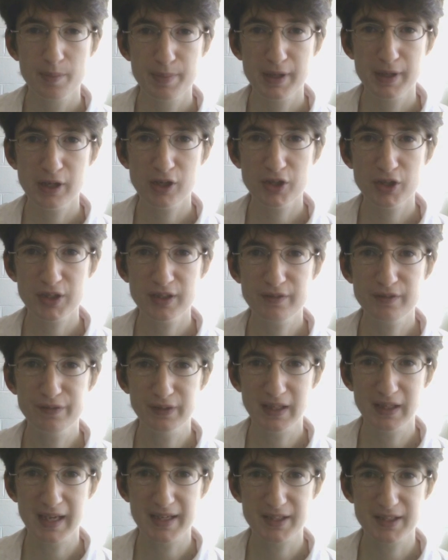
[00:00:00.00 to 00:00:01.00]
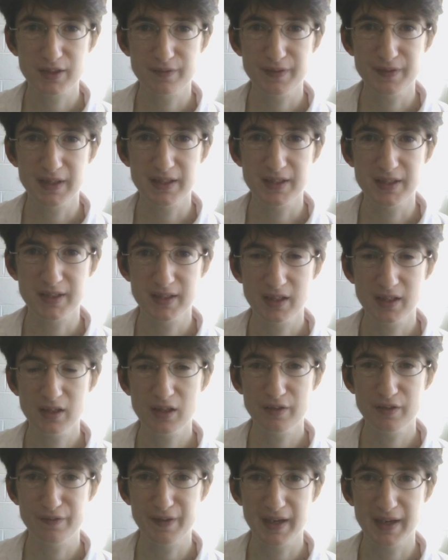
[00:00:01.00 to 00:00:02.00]
Puritan philosophy
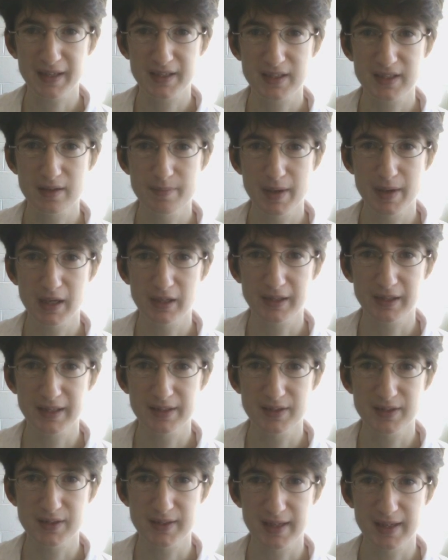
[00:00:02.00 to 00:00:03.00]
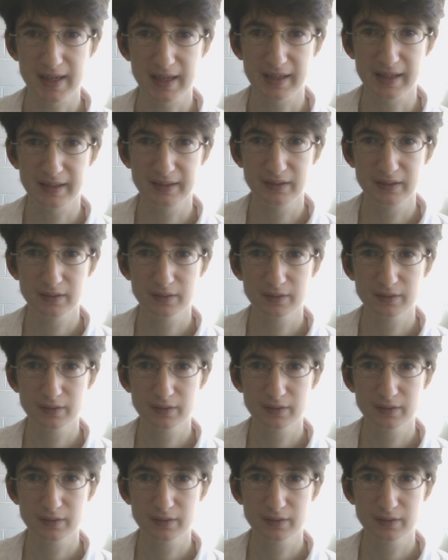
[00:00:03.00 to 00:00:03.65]
still affects Americans today.